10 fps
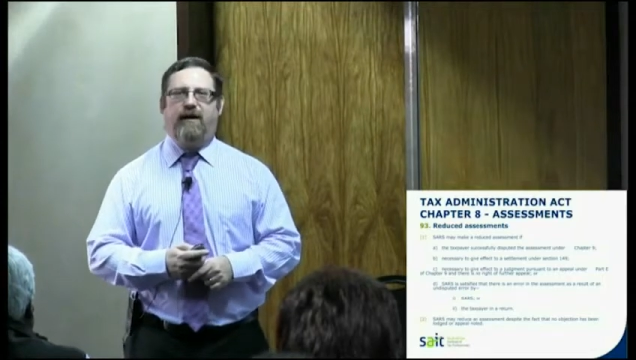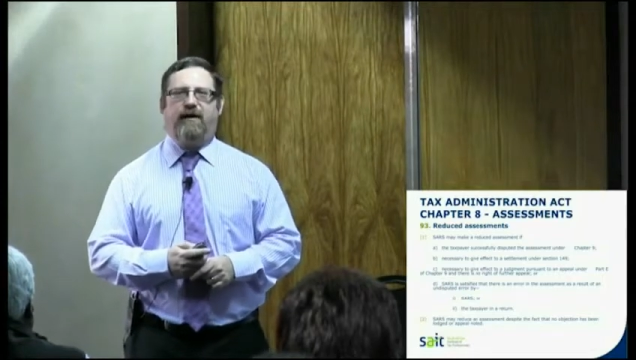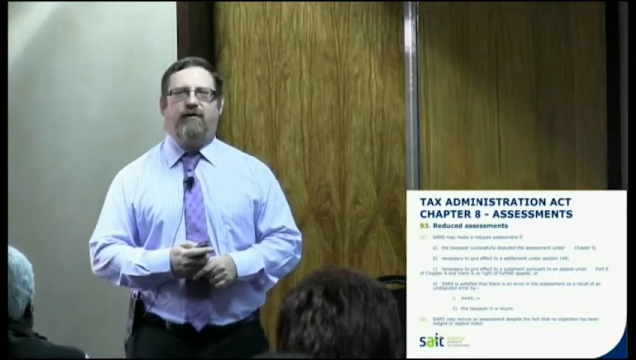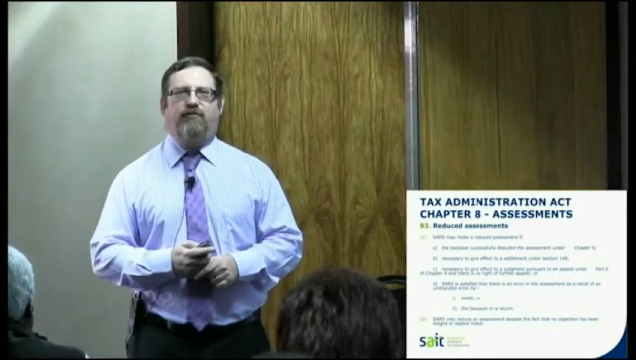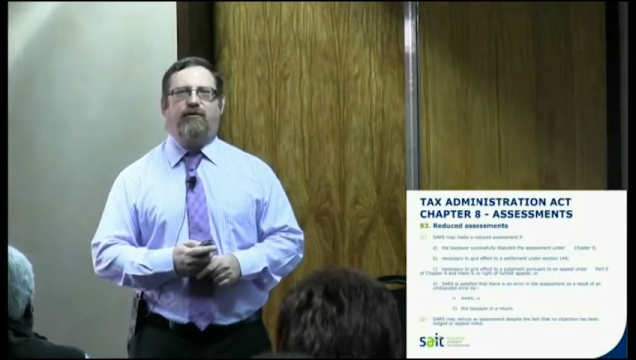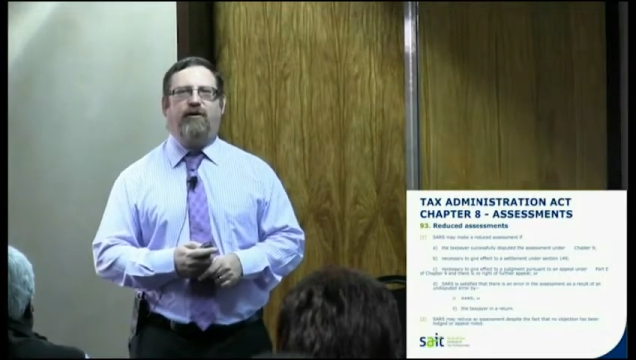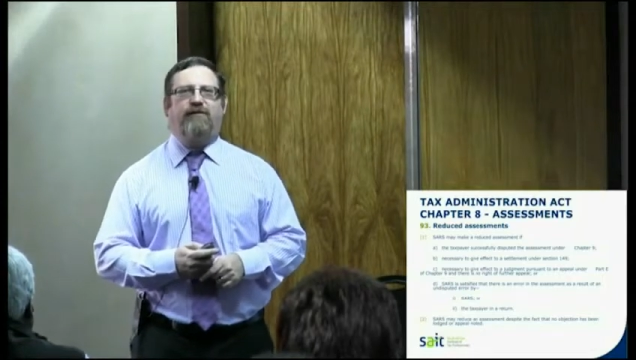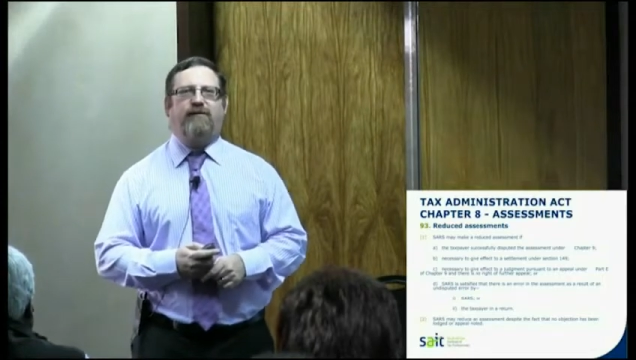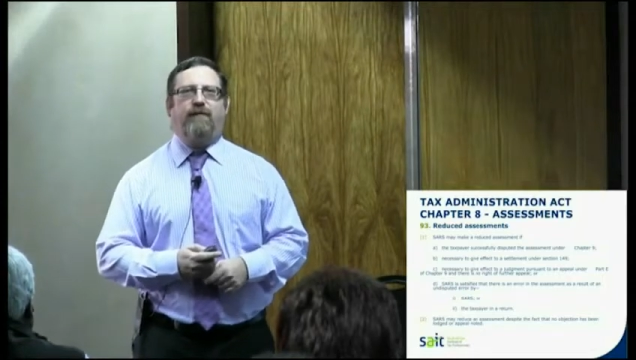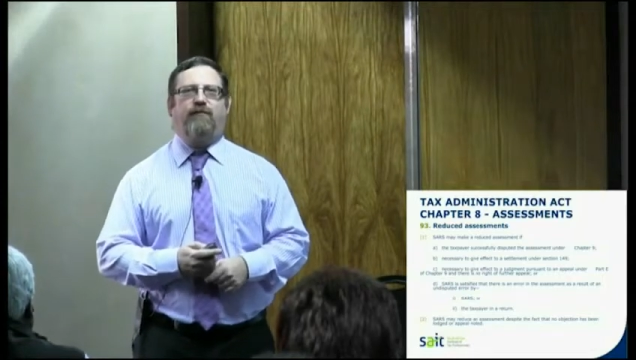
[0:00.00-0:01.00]
and can show
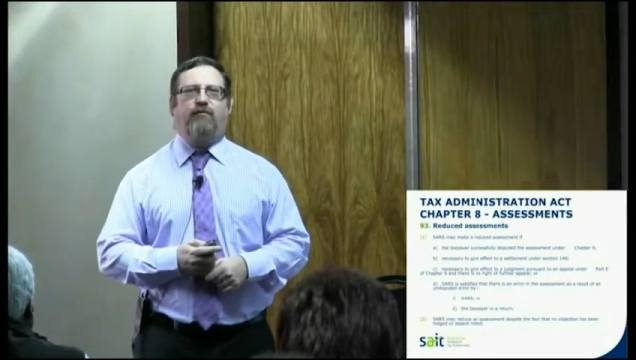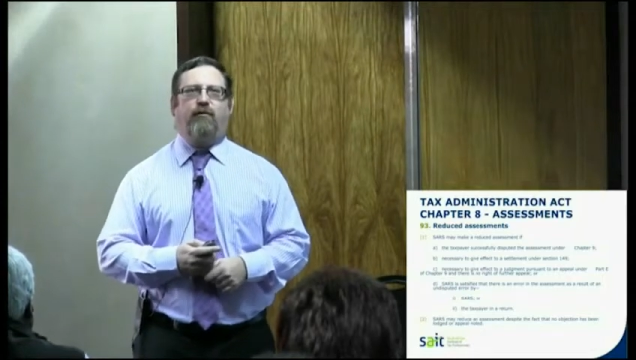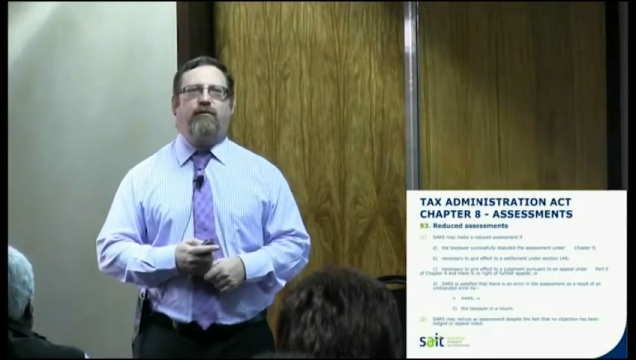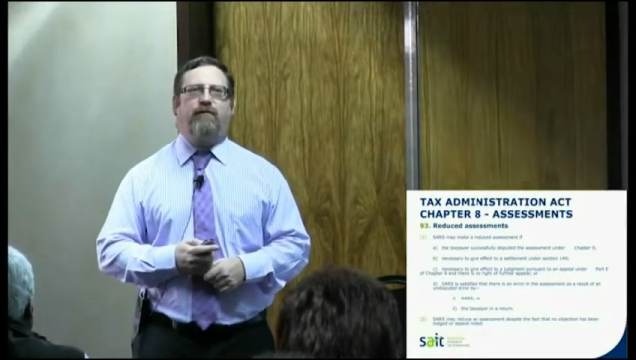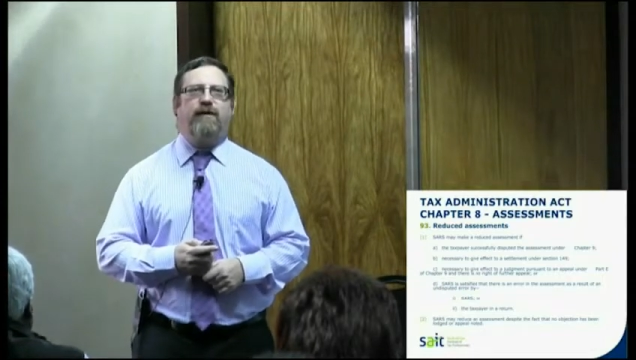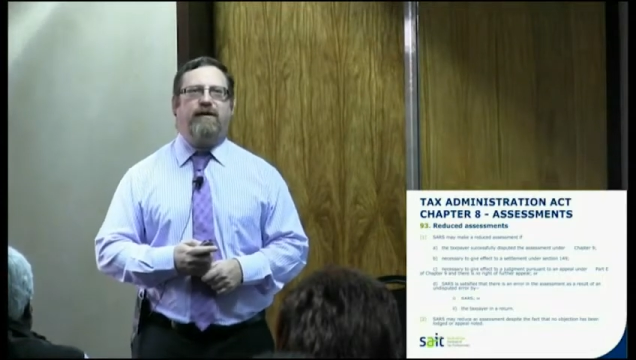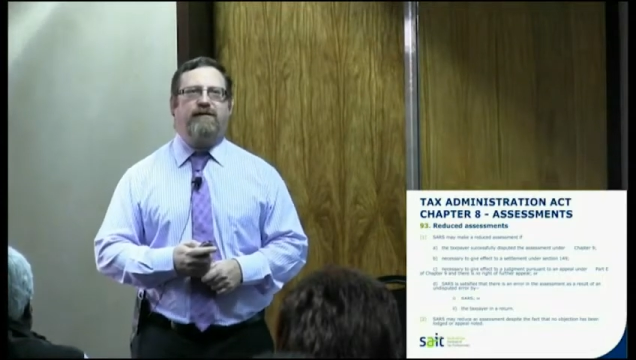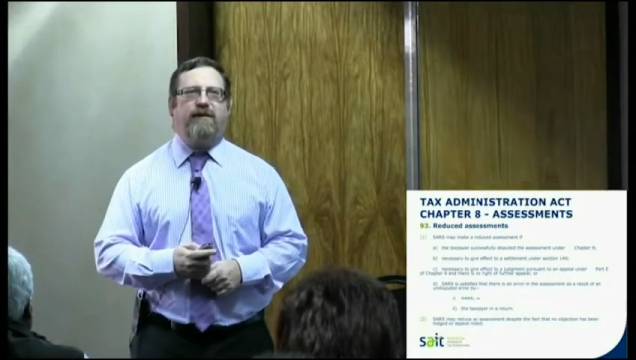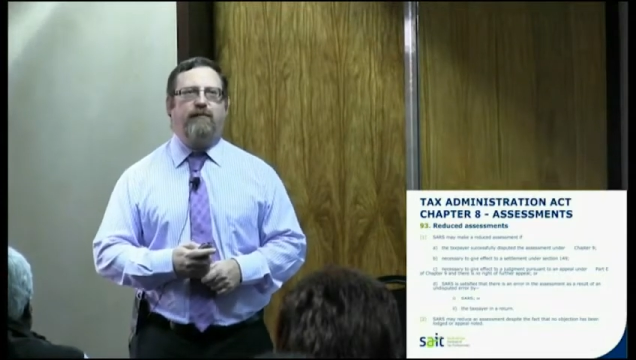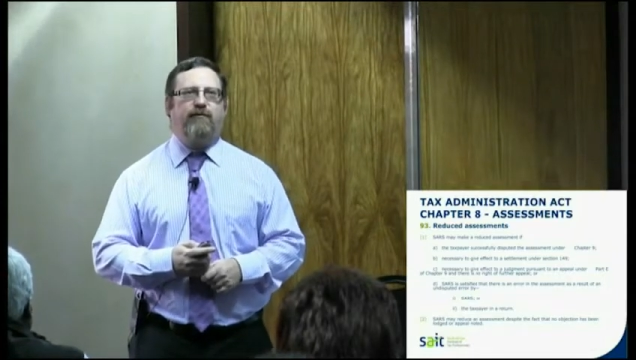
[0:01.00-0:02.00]
some sort of an
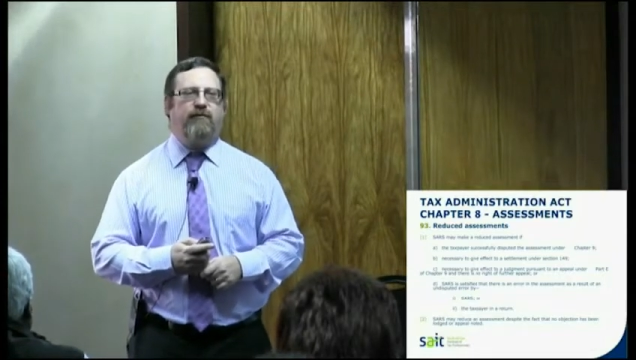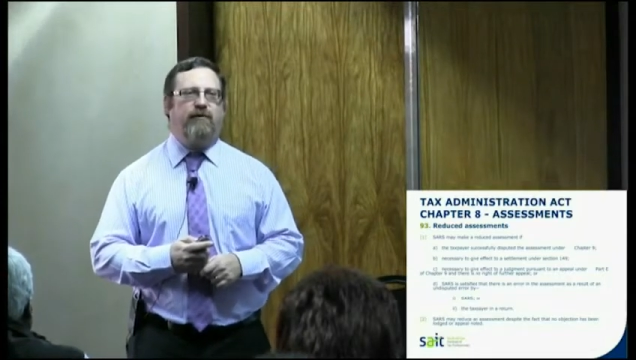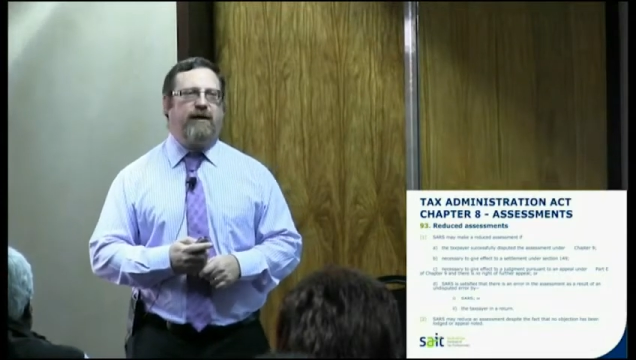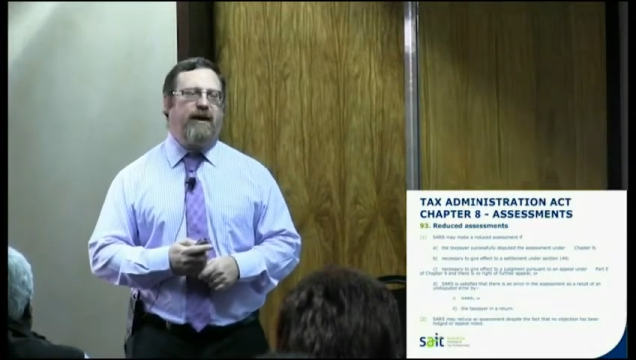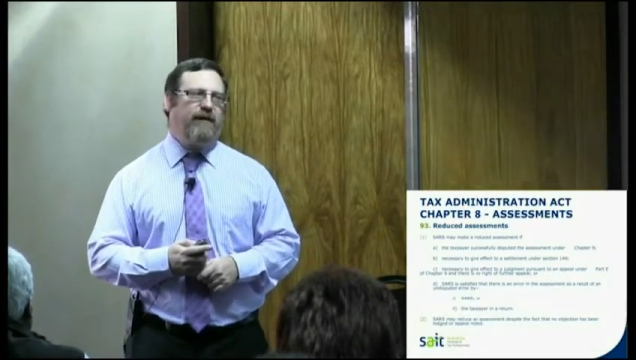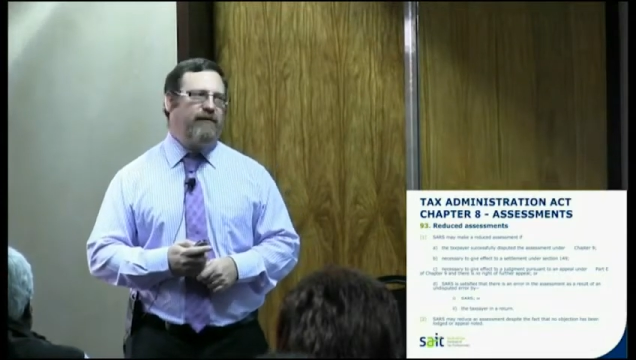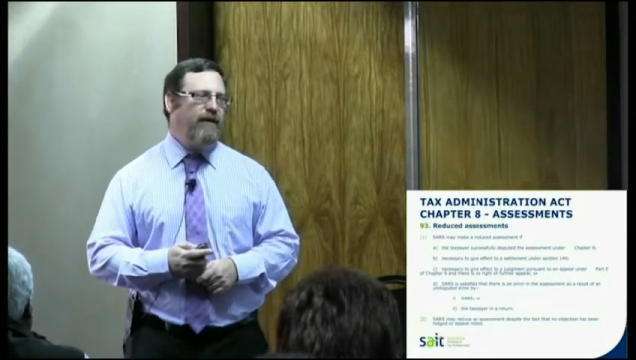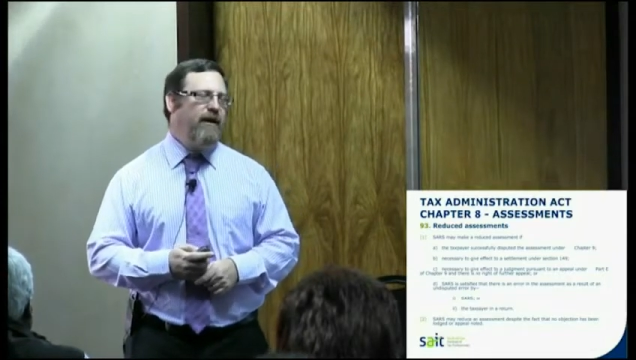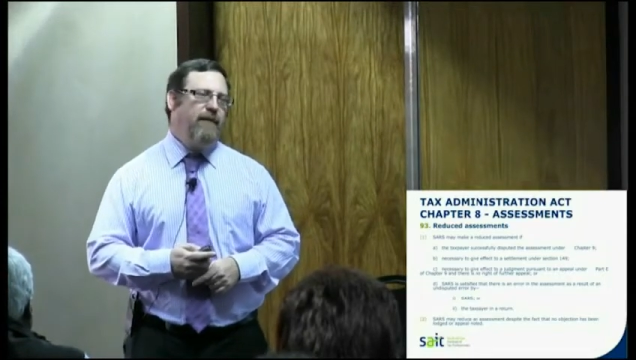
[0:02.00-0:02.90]
exceptional case.